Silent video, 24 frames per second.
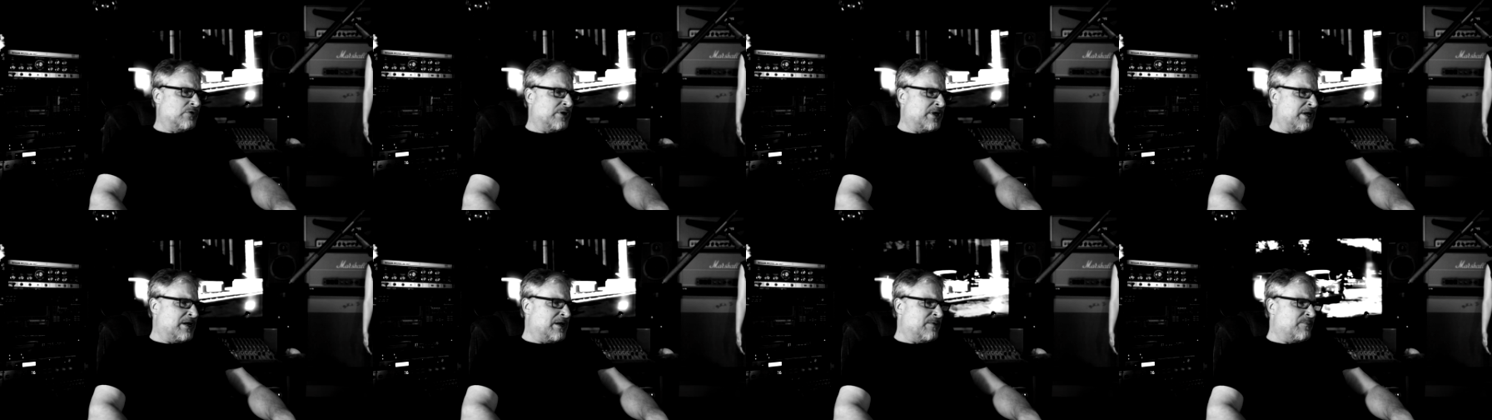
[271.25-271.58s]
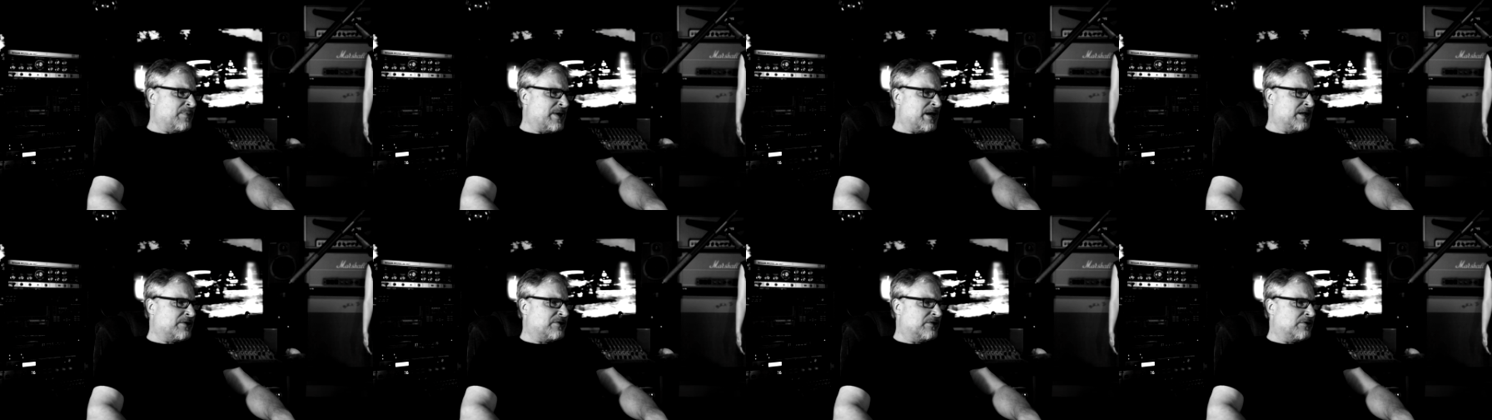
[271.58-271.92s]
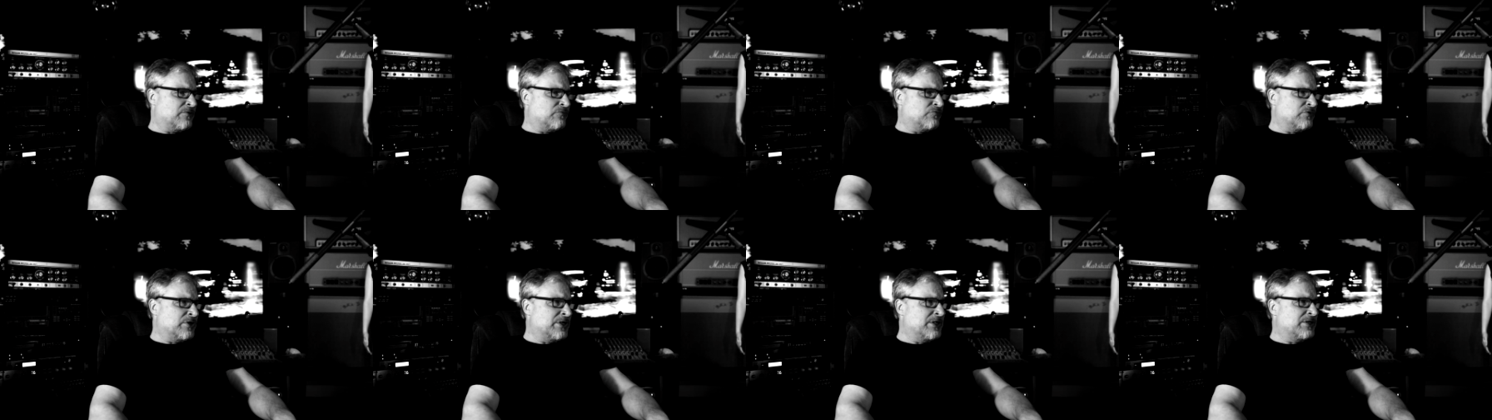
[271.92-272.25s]
getting back to
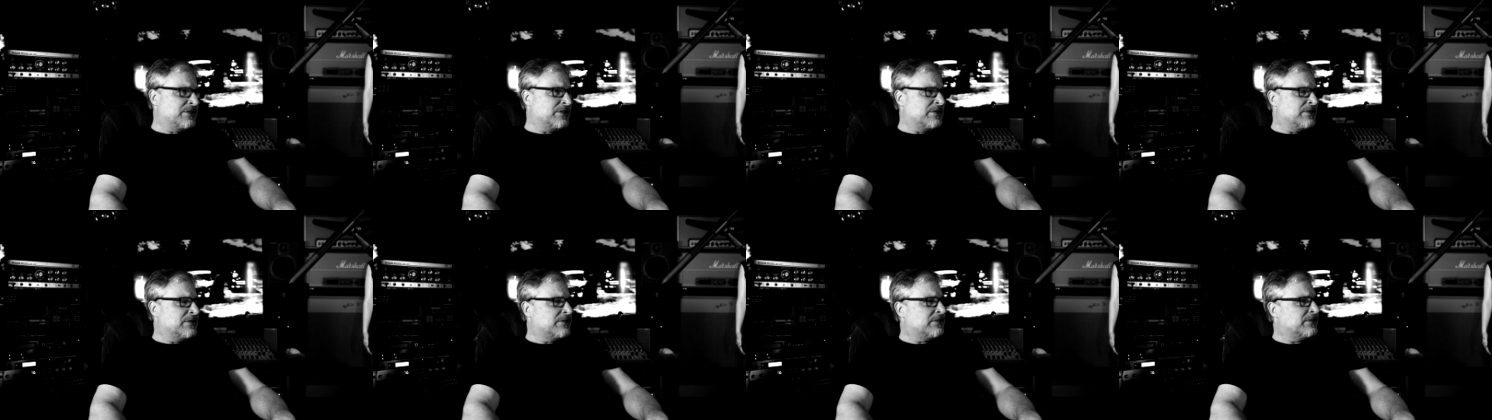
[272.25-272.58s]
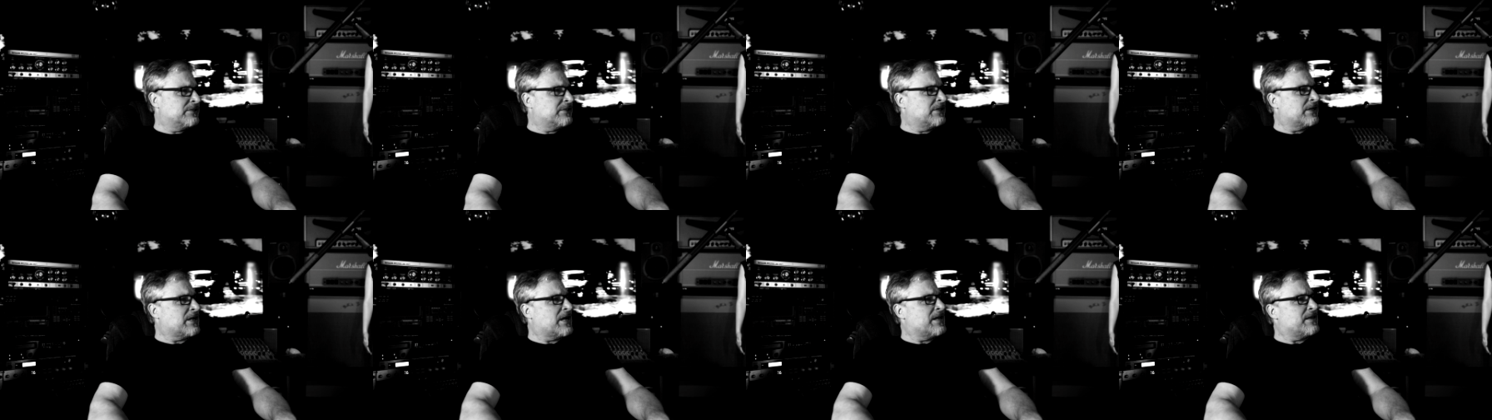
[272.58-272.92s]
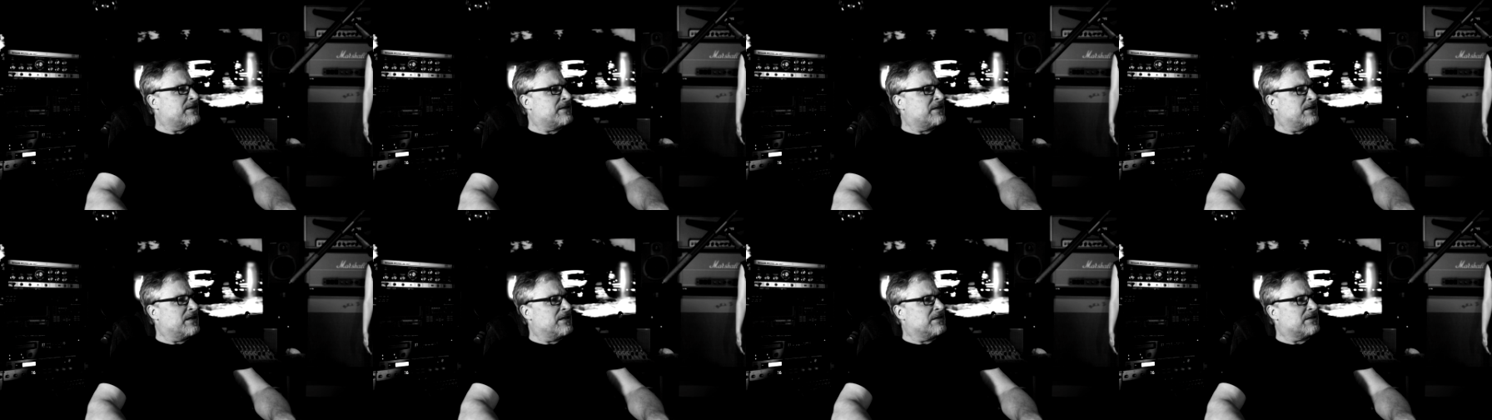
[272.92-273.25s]
the reason is like I
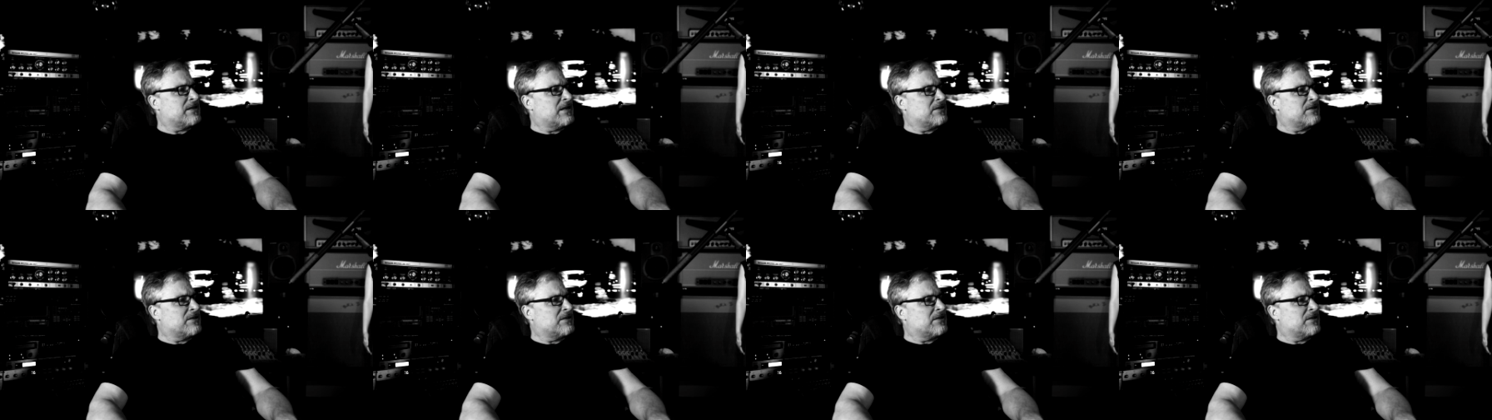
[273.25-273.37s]
think